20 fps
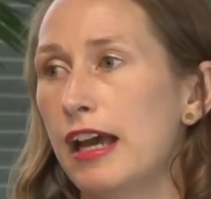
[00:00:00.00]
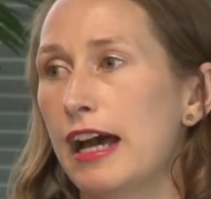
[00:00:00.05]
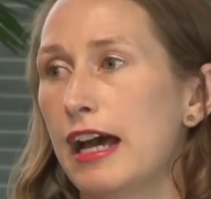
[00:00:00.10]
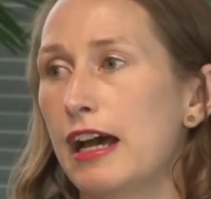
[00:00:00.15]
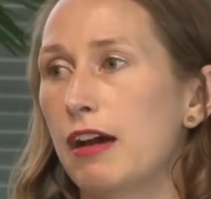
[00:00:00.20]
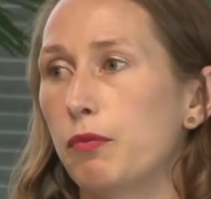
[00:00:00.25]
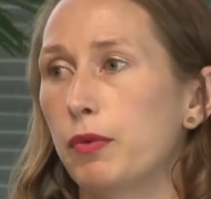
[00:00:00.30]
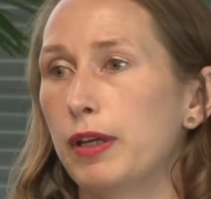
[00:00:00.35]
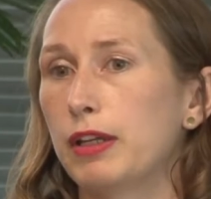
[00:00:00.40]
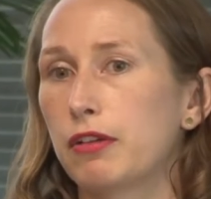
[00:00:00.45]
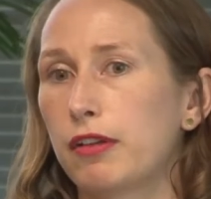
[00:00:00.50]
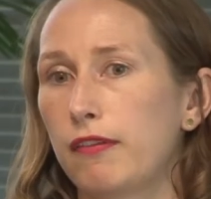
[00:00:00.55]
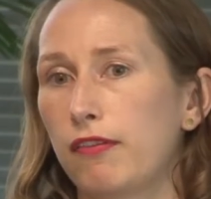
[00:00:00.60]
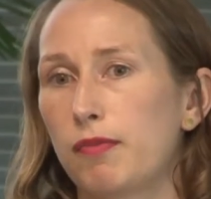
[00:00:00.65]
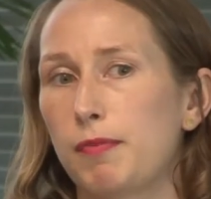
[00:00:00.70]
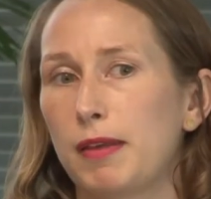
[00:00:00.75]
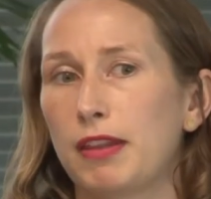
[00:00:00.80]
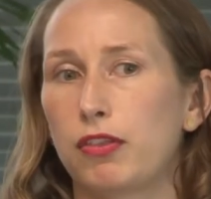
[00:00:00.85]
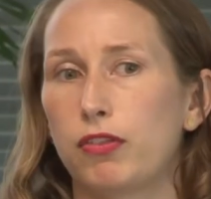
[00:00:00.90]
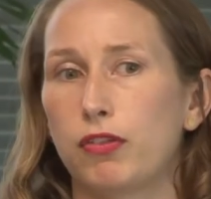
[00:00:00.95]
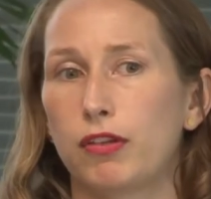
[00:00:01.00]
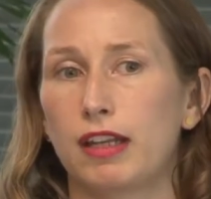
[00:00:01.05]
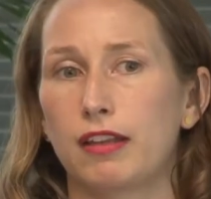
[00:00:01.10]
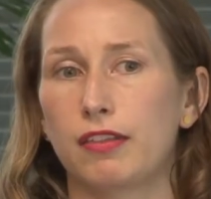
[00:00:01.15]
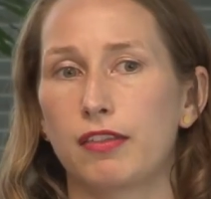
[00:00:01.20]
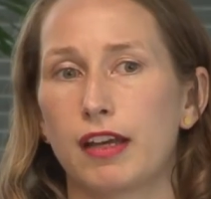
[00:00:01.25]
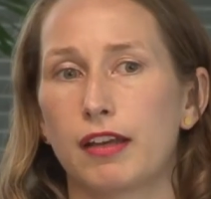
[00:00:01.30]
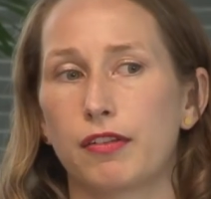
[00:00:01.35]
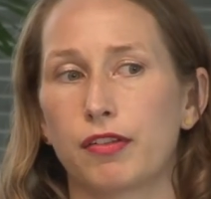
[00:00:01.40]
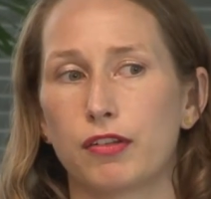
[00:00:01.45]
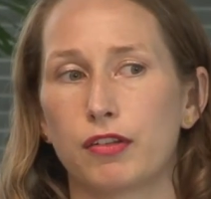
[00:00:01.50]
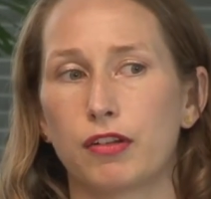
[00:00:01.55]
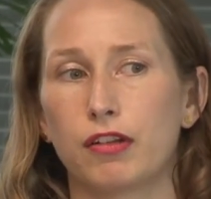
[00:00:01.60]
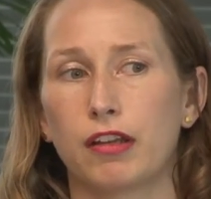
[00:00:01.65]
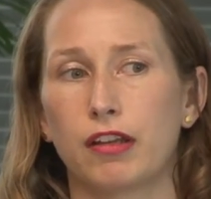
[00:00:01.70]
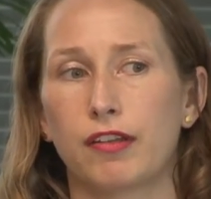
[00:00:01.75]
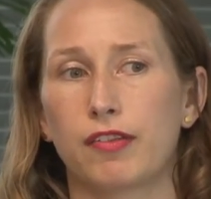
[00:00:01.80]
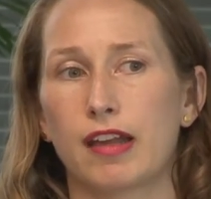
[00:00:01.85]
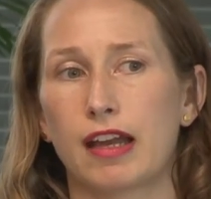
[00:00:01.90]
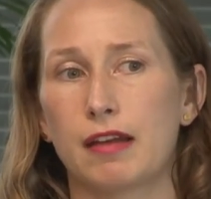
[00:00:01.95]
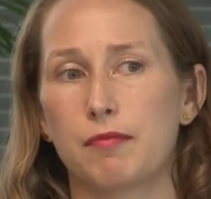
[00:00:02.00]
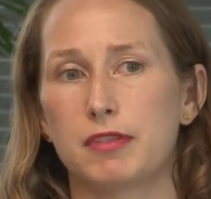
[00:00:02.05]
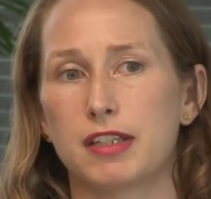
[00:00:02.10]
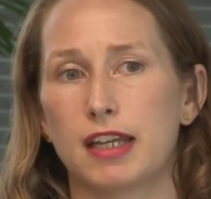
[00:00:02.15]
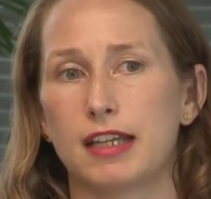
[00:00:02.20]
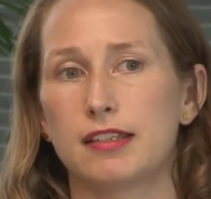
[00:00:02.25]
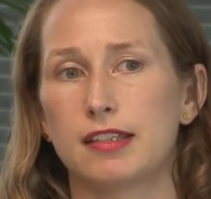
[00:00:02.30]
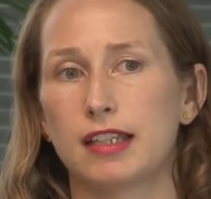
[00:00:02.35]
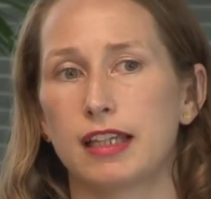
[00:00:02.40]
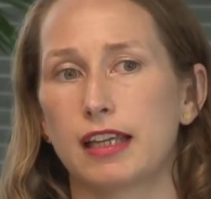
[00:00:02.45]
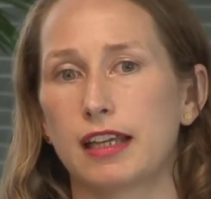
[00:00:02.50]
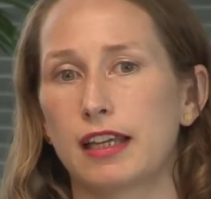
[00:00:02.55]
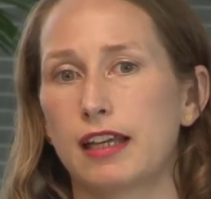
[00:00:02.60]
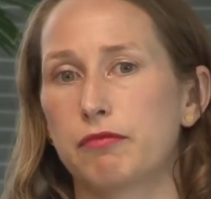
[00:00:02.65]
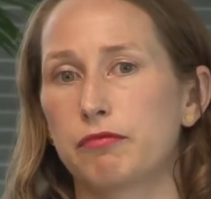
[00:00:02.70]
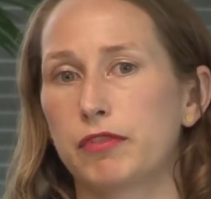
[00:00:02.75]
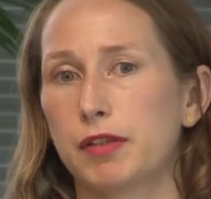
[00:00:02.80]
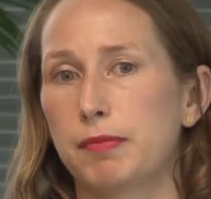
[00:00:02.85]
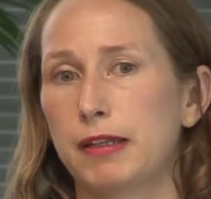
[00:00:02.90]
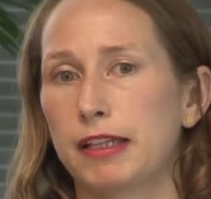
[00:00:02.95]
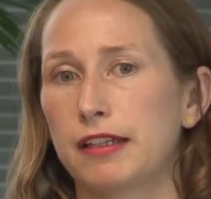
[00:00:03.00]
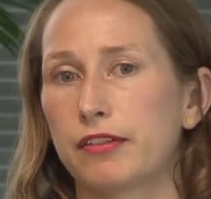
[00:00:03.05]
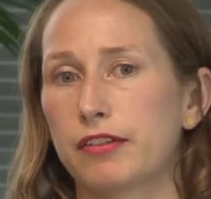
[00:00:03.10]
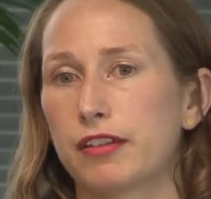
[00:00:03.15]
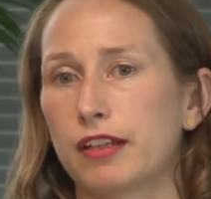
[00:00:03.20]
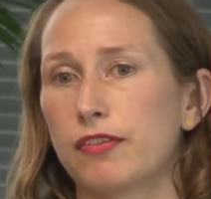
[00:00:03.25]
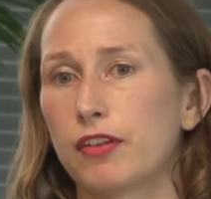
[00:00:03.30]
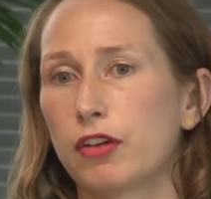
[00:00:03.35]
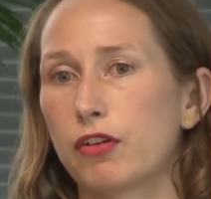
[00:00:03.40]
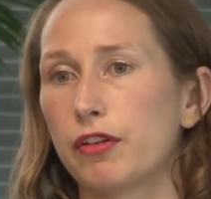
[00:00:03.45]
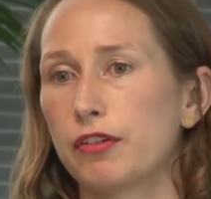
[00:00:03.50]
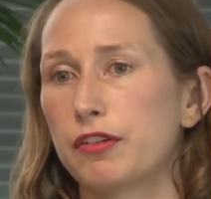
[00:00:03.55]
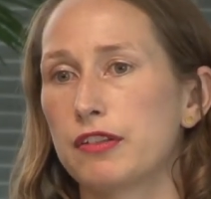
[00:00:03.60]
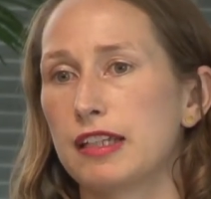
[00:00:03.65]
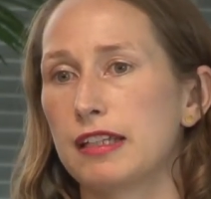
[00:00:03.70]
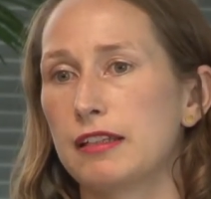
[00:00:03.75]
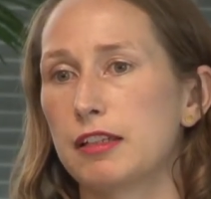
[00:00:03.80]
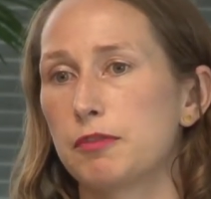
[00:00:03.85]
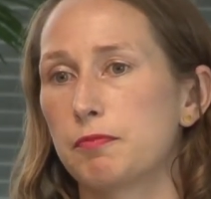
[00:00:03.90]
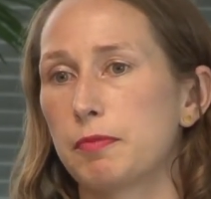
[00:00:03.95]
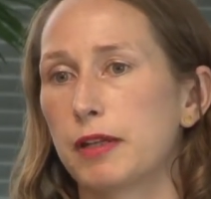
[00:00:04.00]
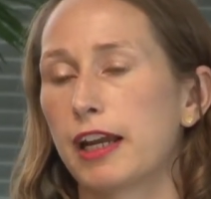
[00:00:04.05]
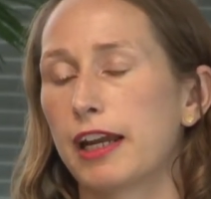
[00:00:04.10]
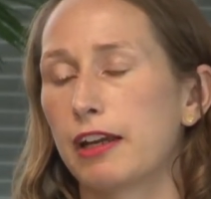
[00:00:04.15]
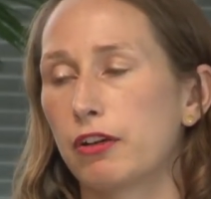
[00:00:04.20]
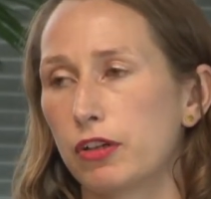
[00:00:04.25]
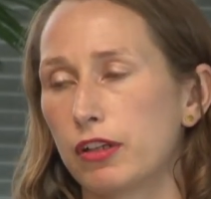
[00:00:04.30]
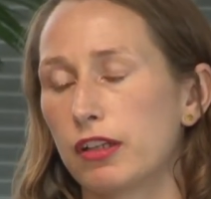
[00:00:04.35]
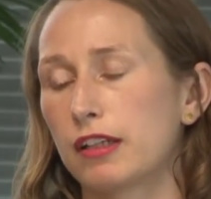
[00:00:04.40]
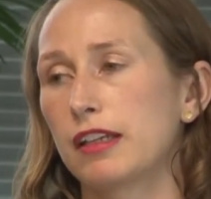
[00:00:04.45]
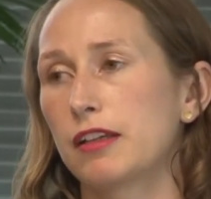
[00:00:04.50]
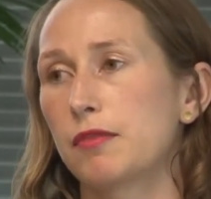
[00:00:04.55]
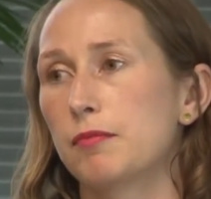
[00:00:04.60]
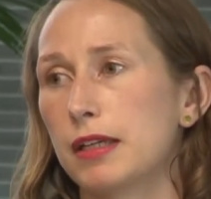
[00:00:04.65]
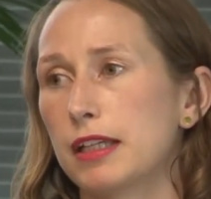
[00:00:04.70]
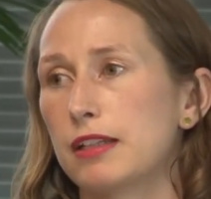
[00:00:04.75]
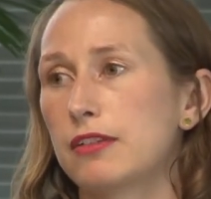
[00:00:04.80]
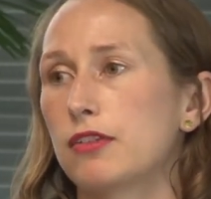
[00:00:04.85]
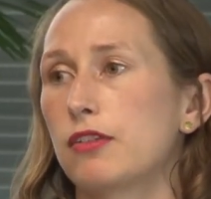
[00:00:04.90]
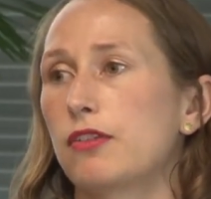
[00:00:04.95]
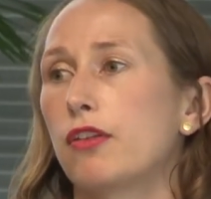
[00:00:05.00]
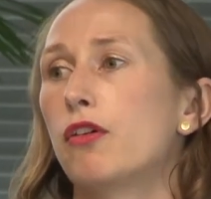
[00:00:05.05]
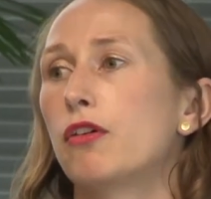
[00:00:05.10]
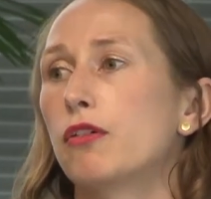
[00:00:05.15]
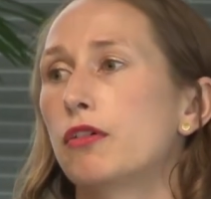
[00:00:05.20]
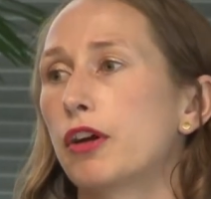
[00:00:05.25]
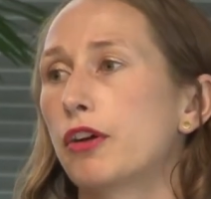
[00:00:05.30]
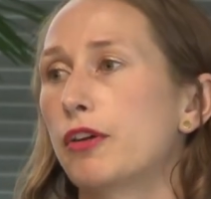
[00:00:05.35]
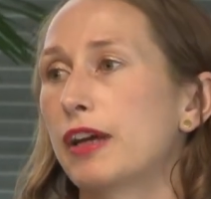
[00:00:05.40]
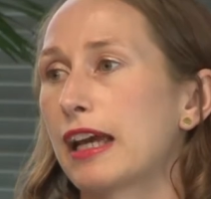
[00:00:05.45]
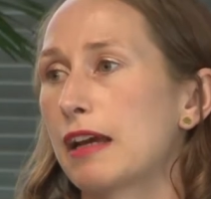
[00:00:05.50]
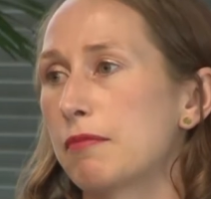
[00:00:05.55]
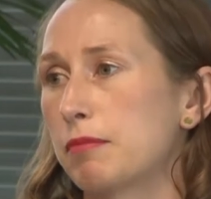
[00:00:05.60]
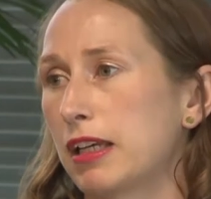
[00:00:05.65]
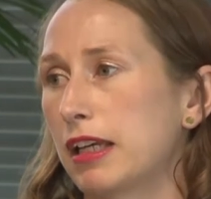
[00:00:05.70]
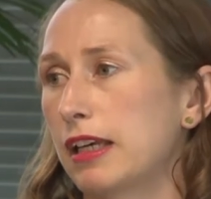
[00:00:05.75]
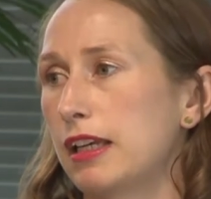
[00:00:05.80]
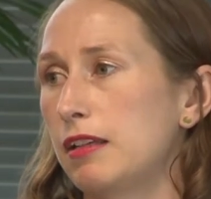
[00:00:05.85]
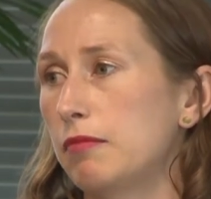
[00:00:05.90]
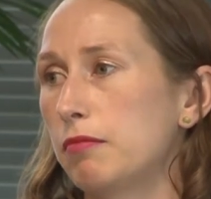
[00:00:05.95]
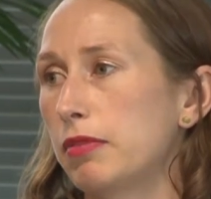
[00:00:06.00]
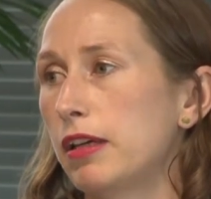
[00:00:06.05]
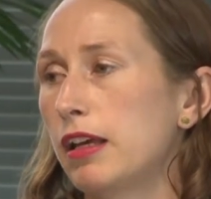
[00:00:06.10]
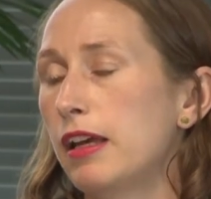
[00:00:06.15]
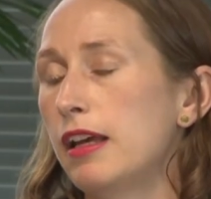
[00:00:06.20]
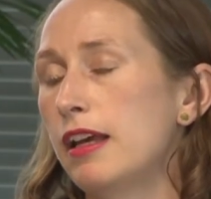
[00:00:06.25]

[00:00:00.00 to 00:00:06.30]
Uh, we could have spent $13,000 updating it and replenishing the content, but I couldn't commit to the ongoing upkeep.